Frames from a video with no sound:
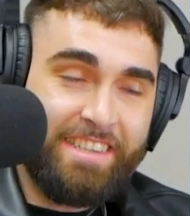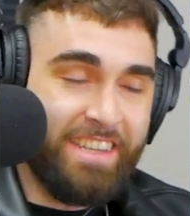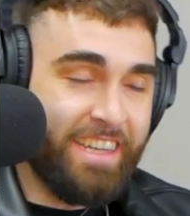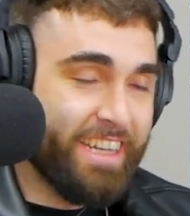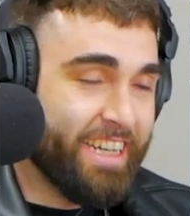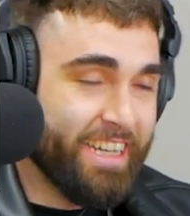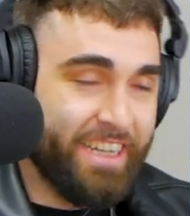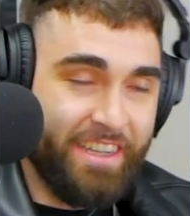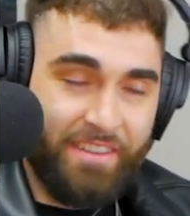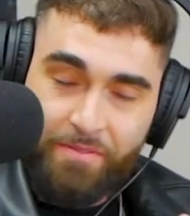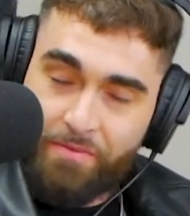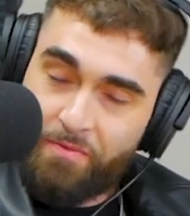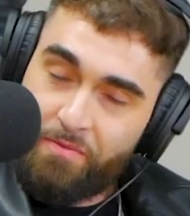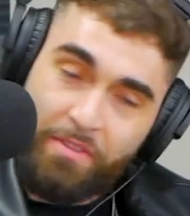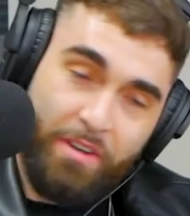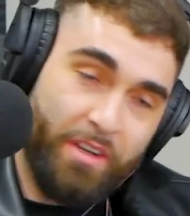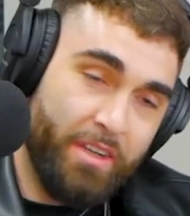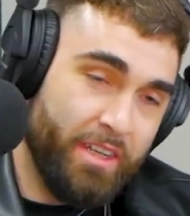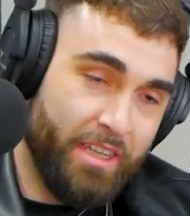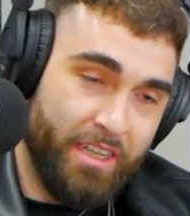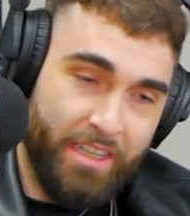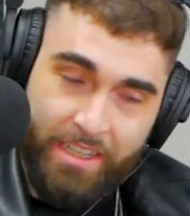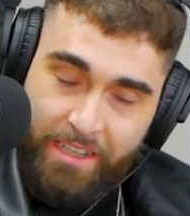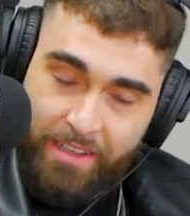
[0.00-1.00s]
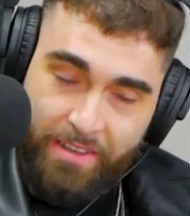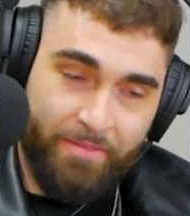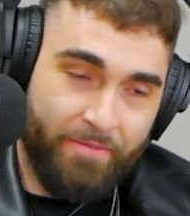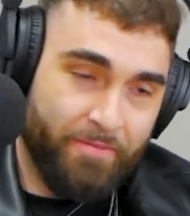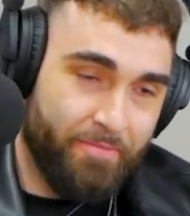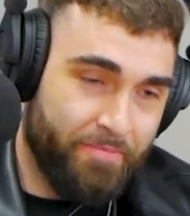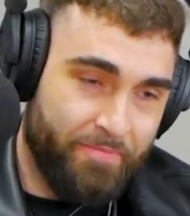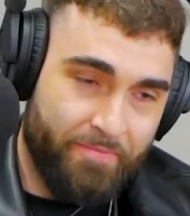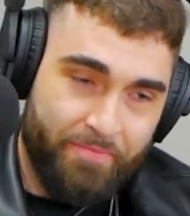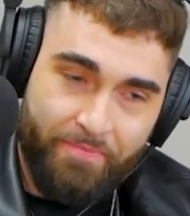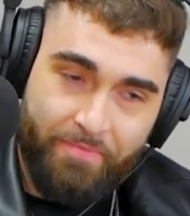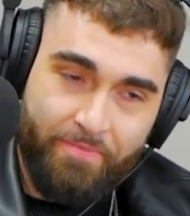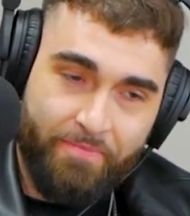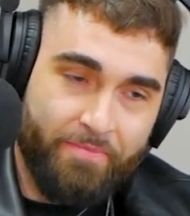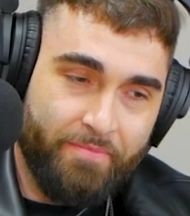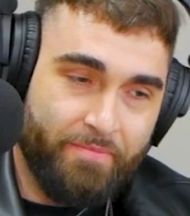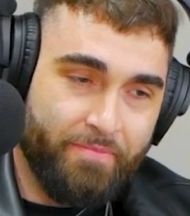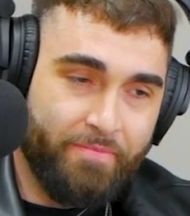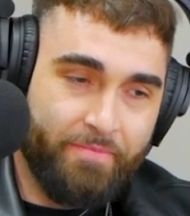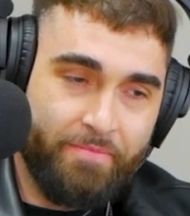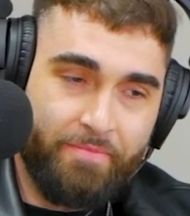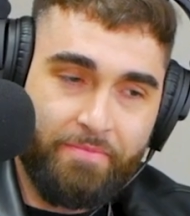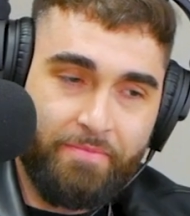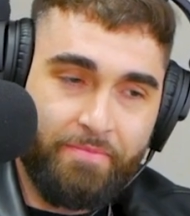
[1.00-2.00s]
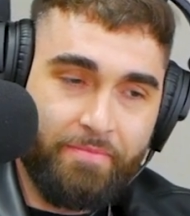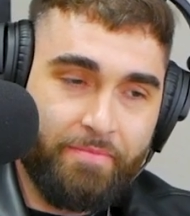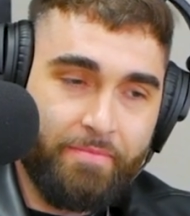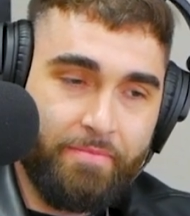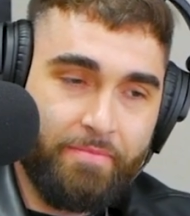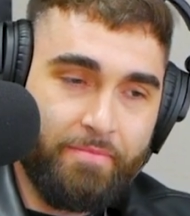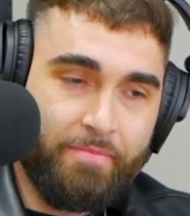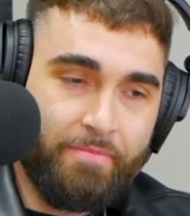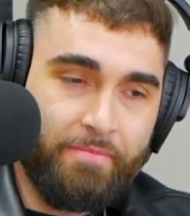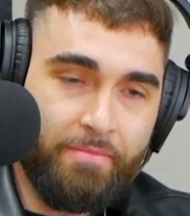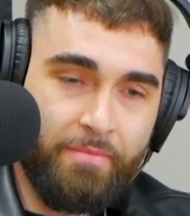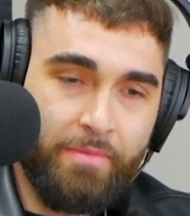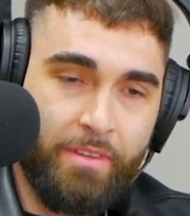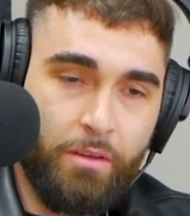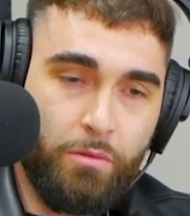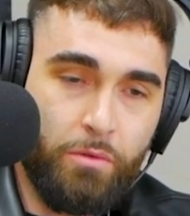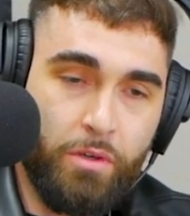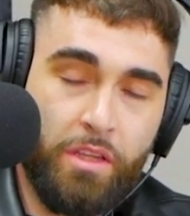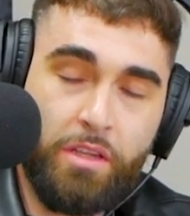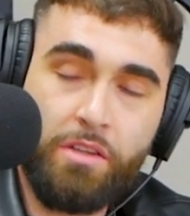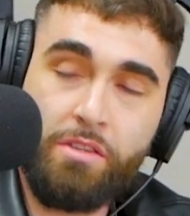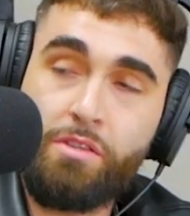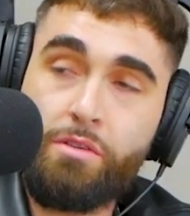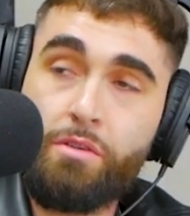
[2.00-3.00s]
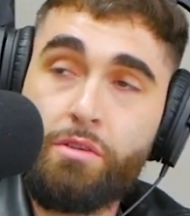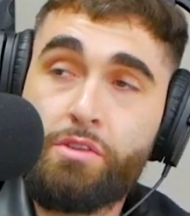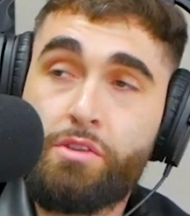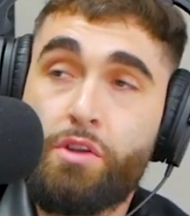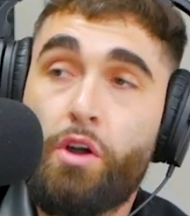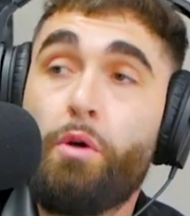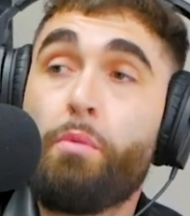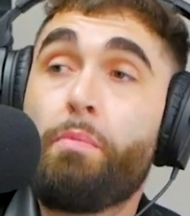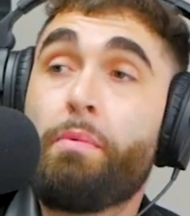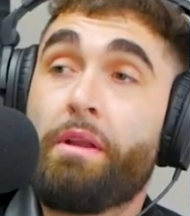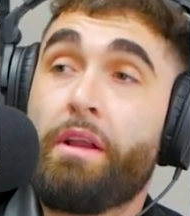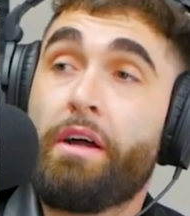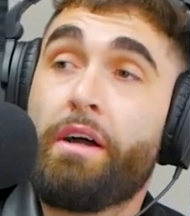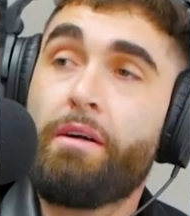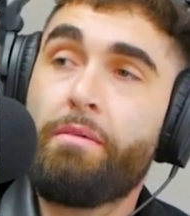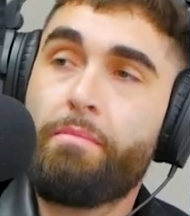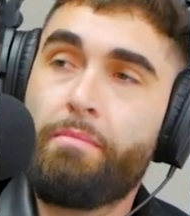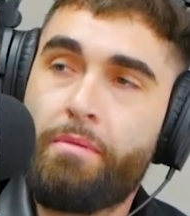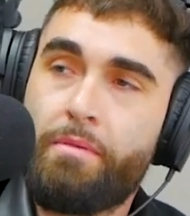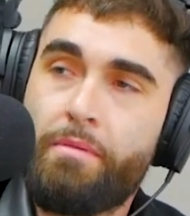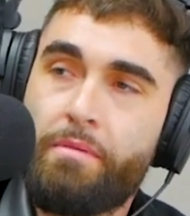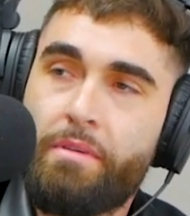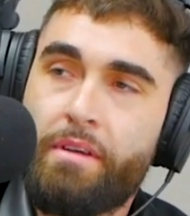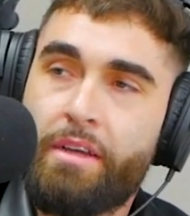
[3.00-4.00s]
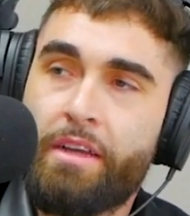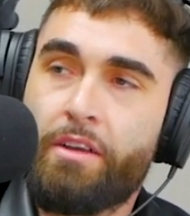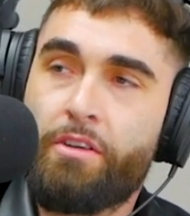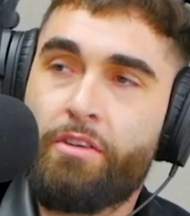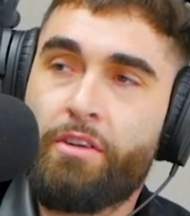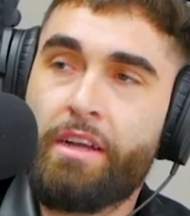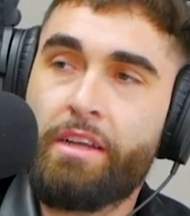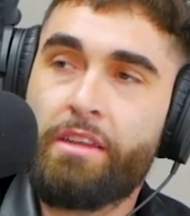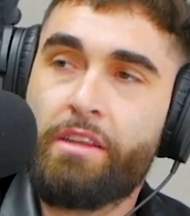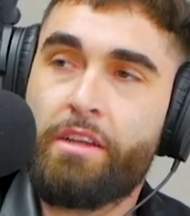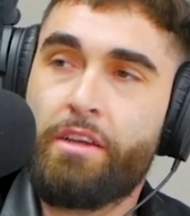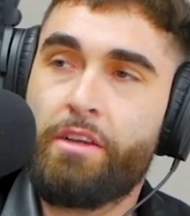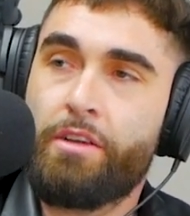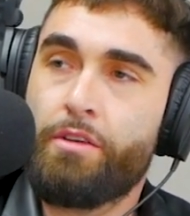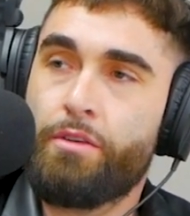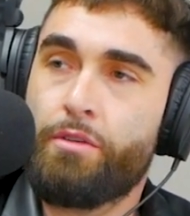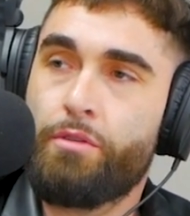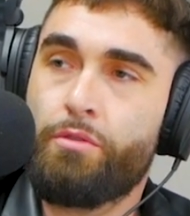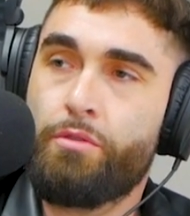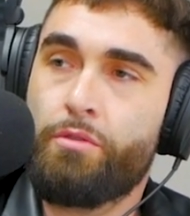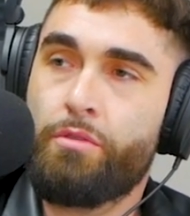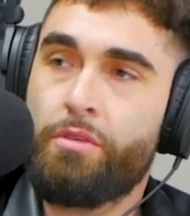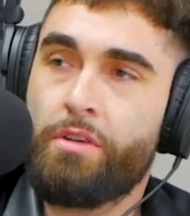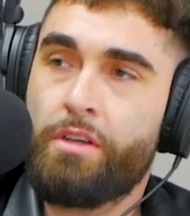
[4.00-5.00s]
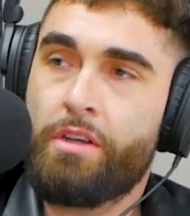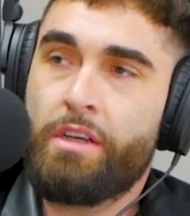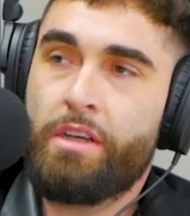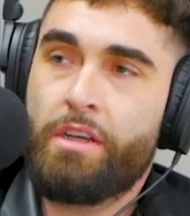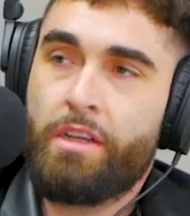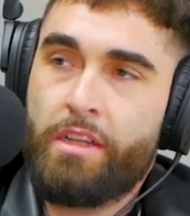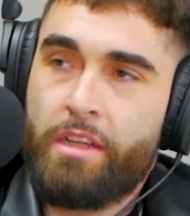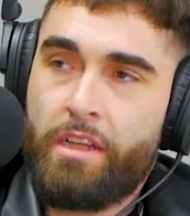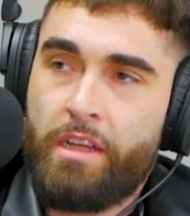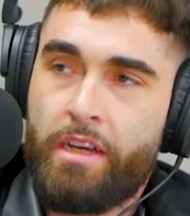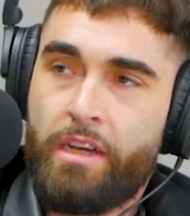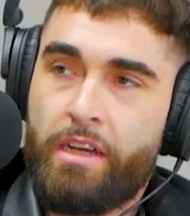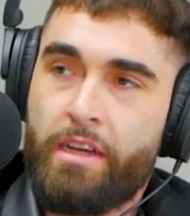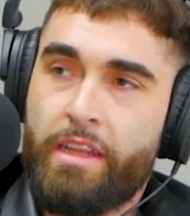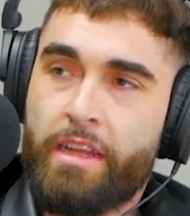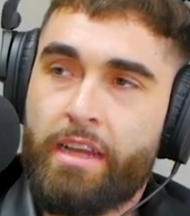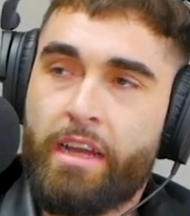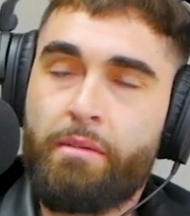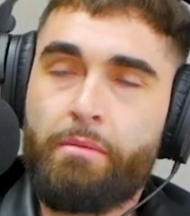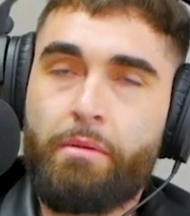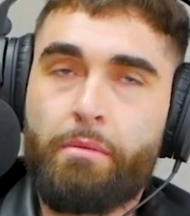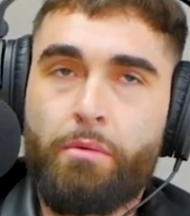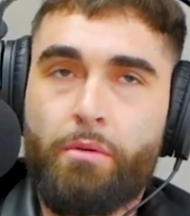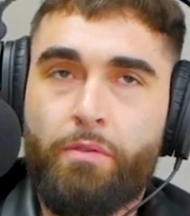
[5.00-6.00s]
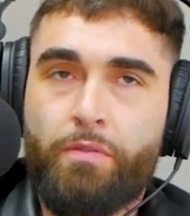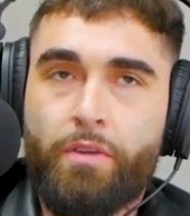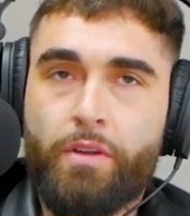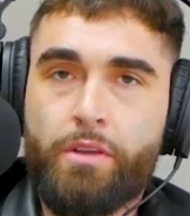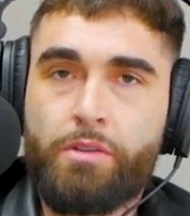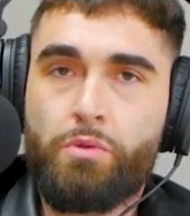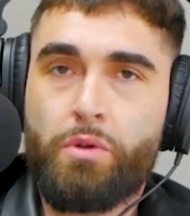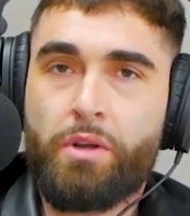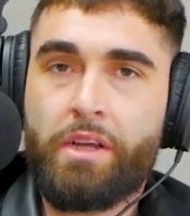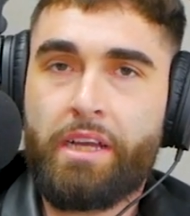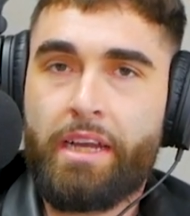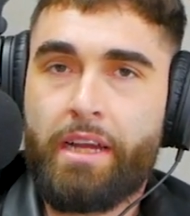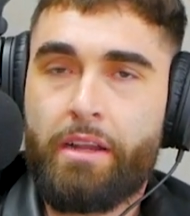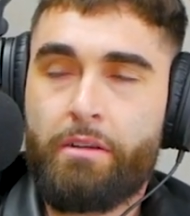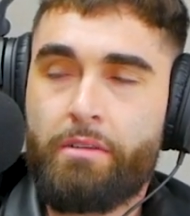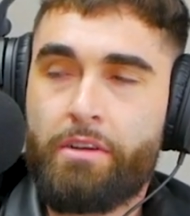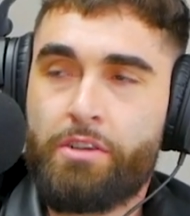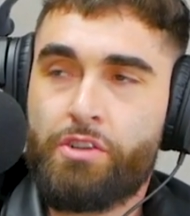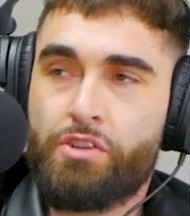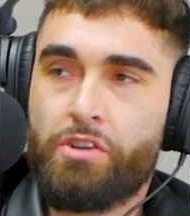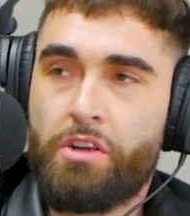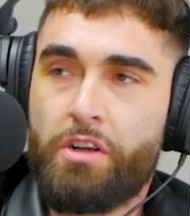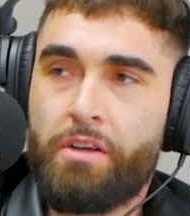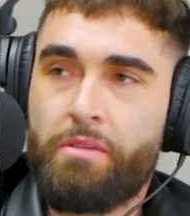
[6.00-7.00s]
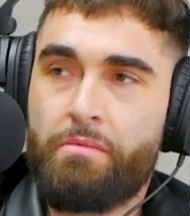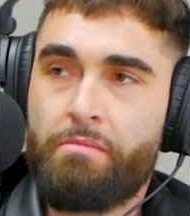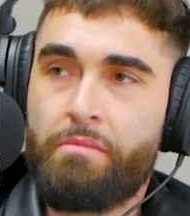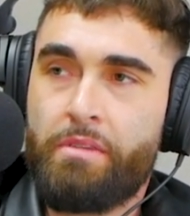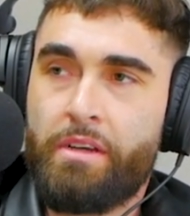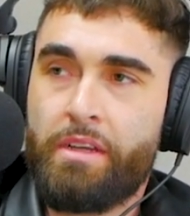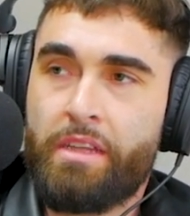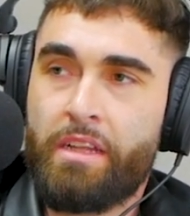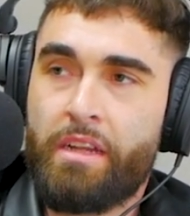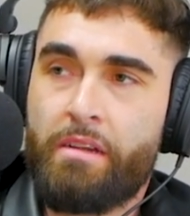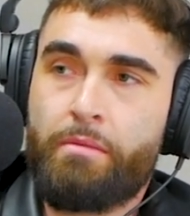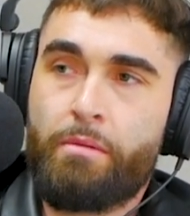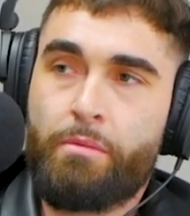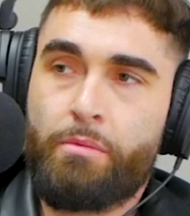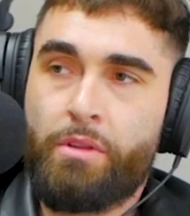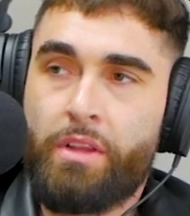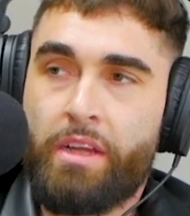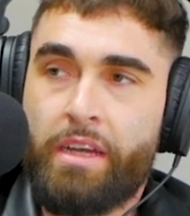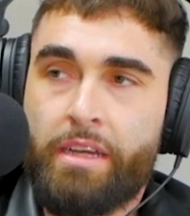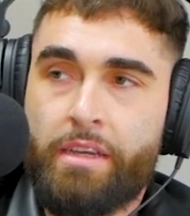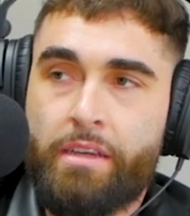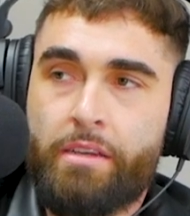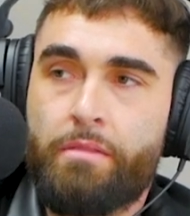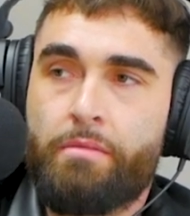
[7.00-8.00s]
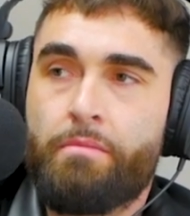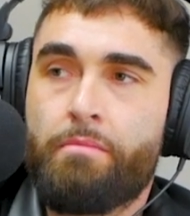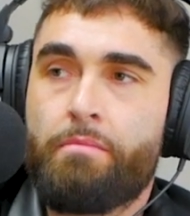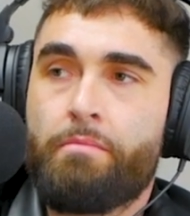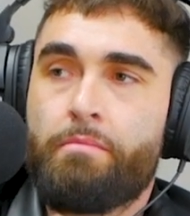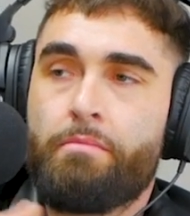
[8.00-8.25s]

it's like fucking when those doors open up and create the new like I remember first working at a restaurant and then I remember like